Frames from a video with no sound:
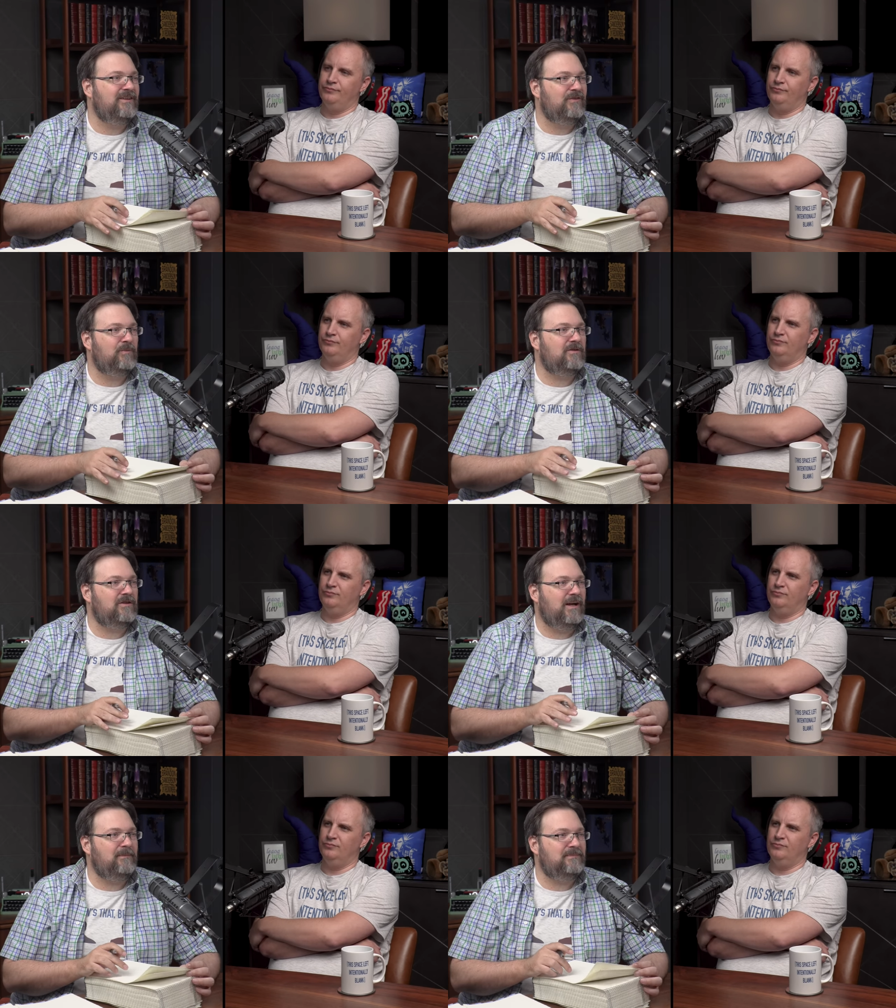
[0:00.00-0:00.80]
Speaker 1: the World
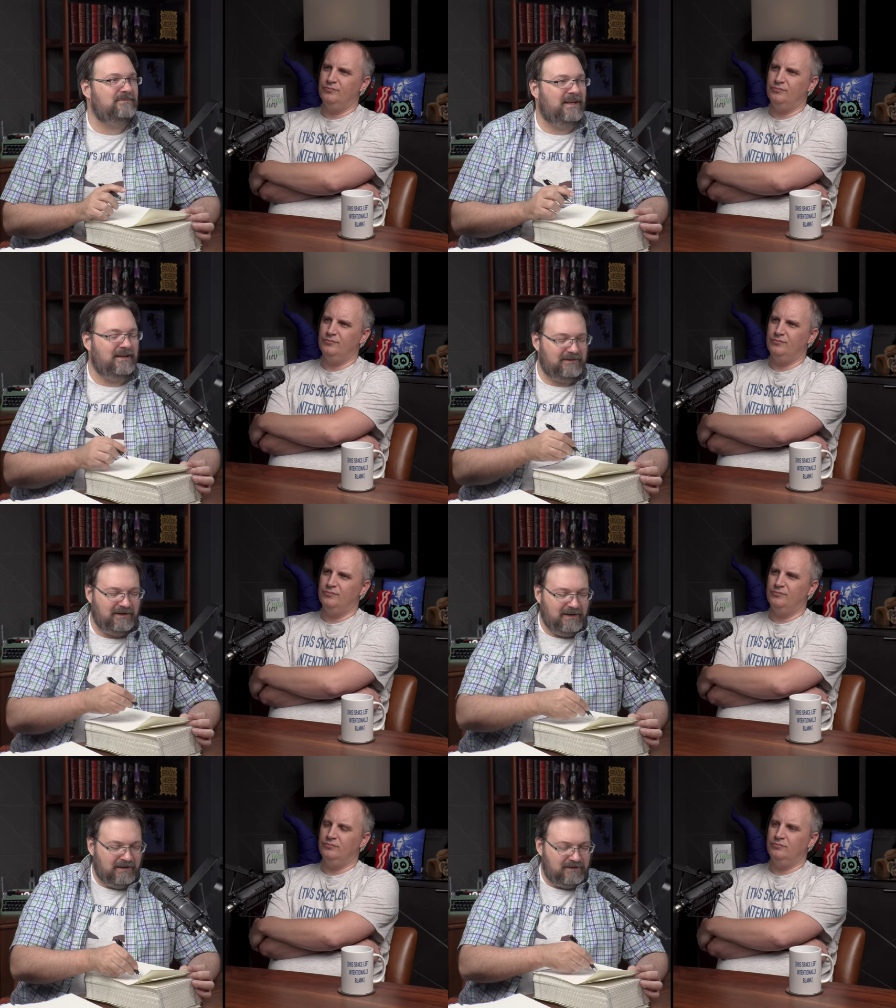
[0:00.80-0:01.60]
Cup and
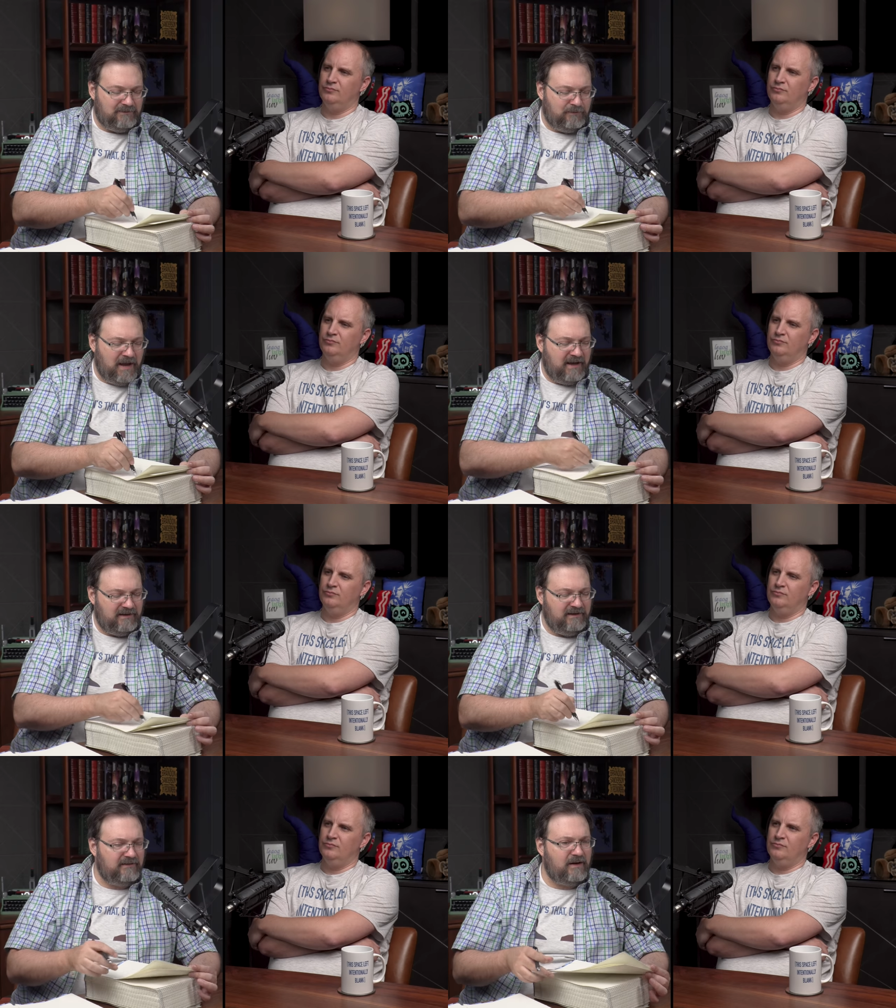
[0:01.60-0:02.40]
Ben
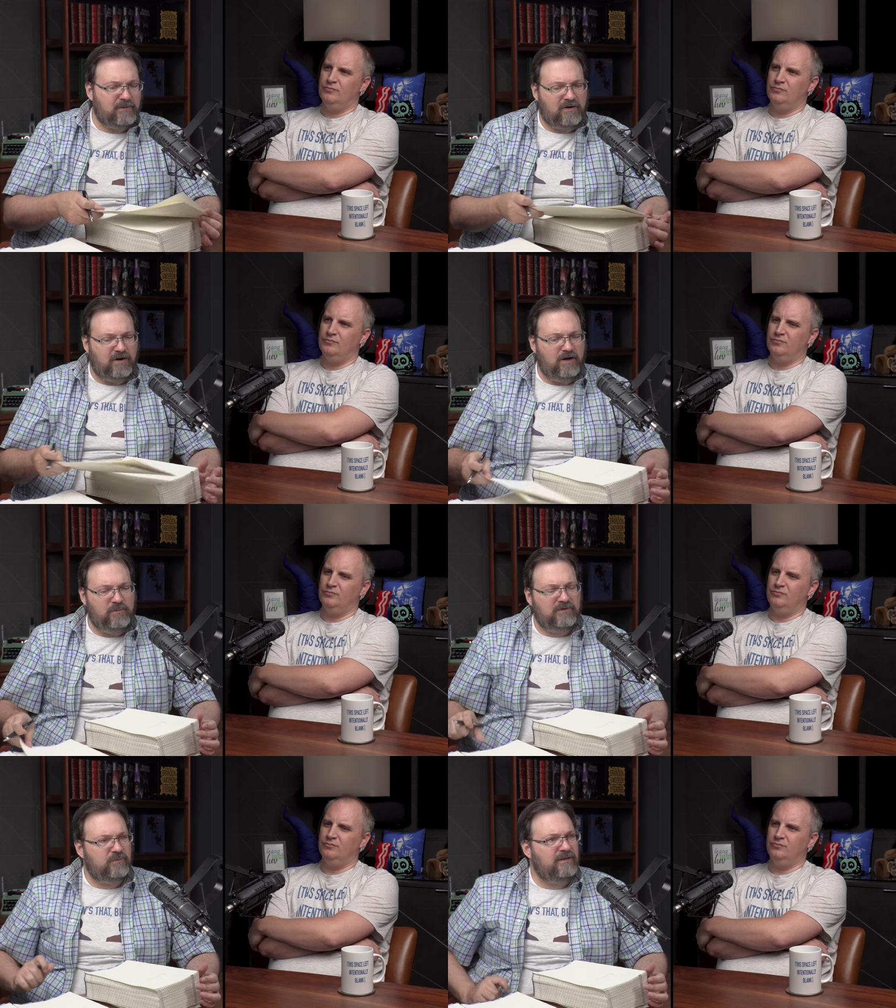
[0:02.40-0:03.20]
as I recall
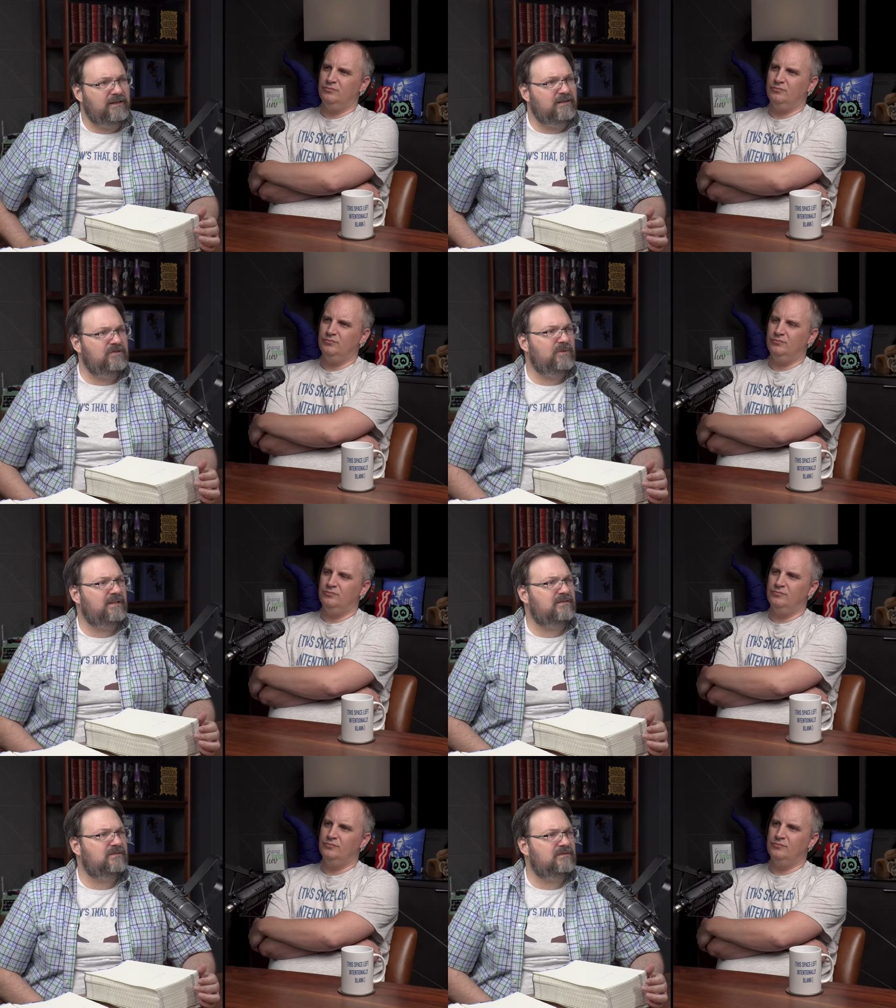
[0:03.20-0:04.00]
was really into
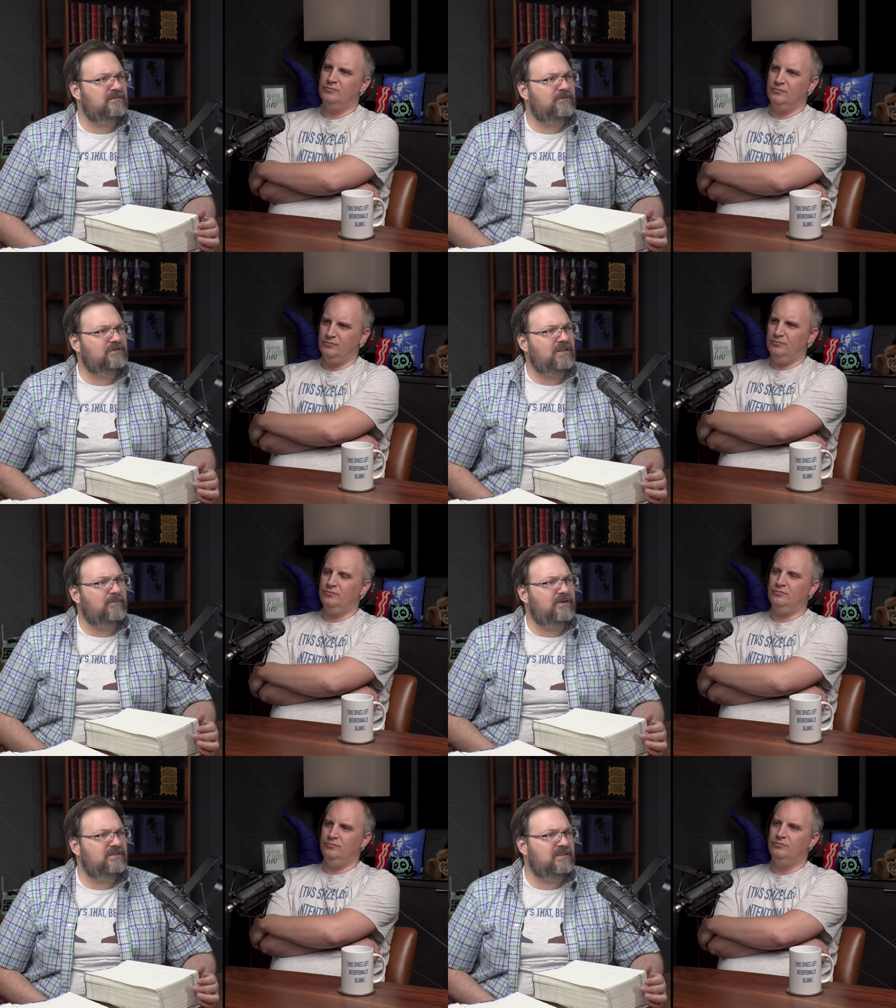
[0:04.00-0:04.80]
it for some mm-hmm.
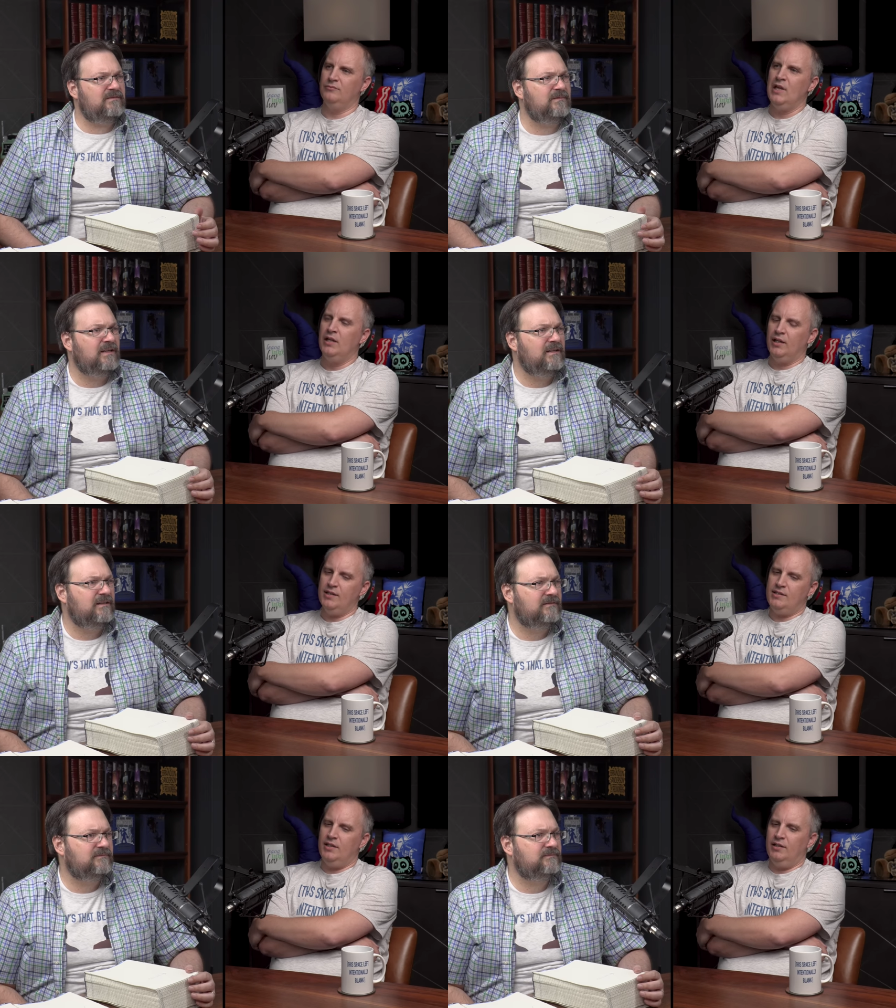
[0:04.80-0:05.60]
reason
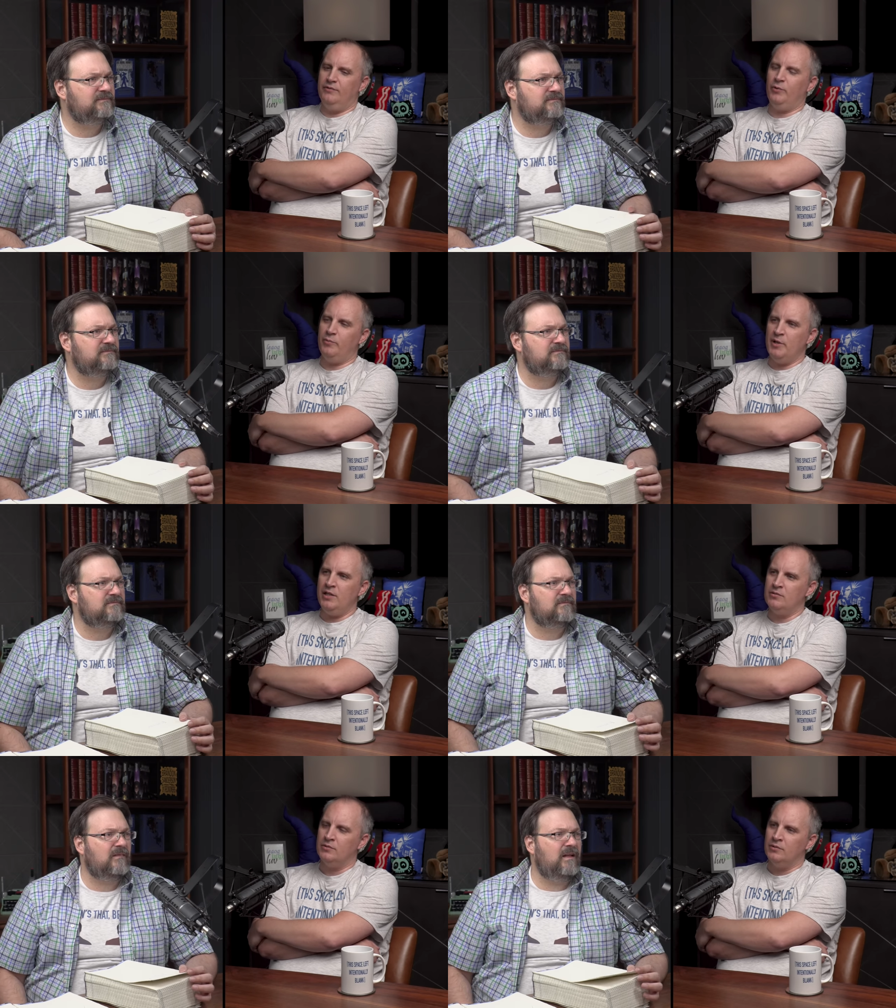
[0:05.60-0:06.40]
cuz he
Speaker 2: lived with
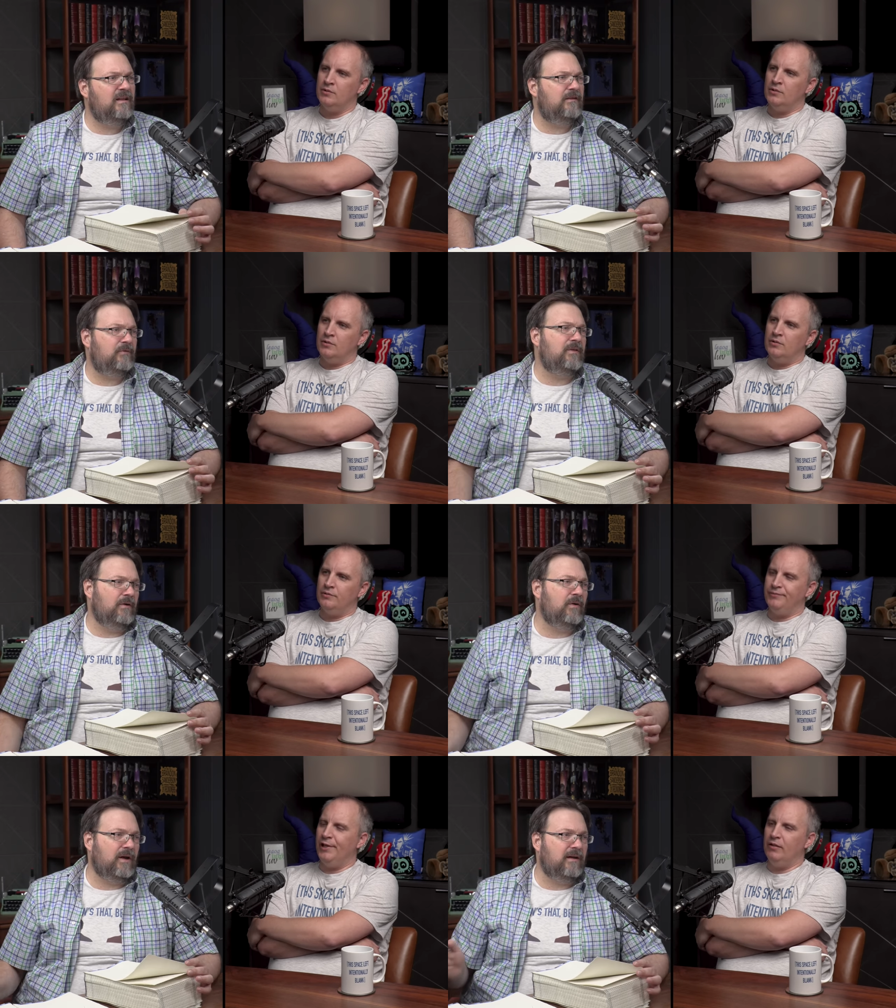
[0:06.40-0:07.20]
me. He lived with you.
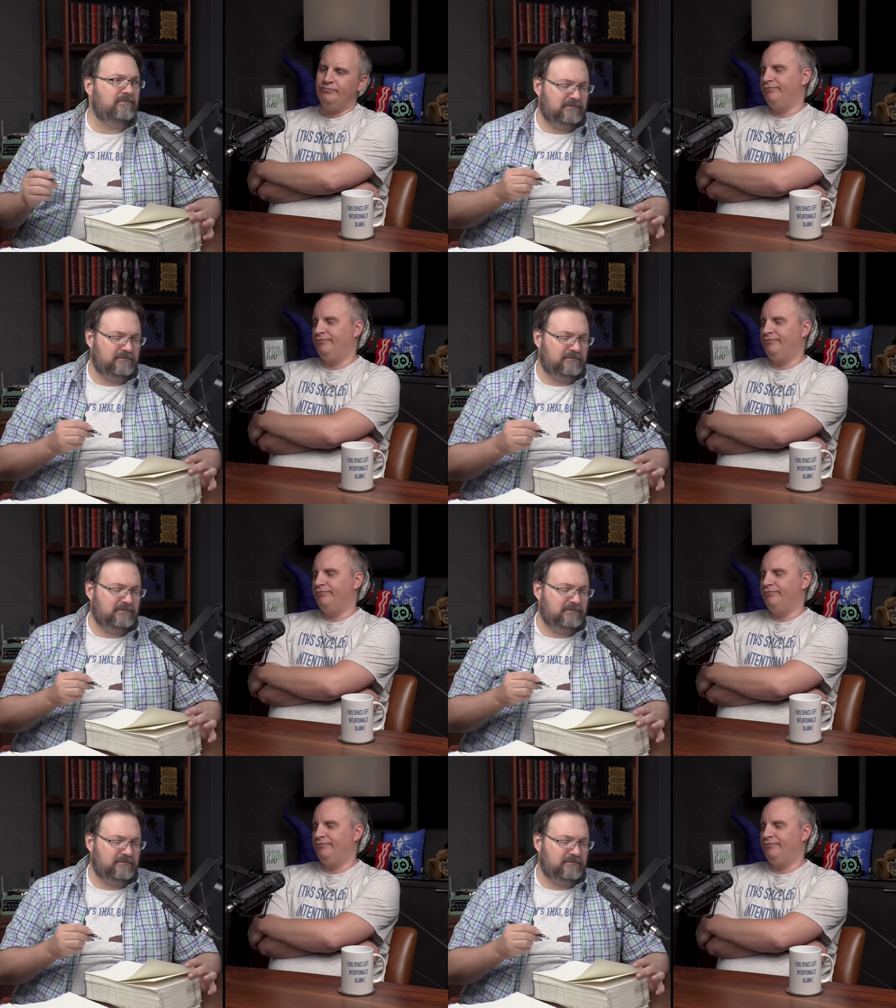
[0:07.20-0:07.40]
Okay. Yeah.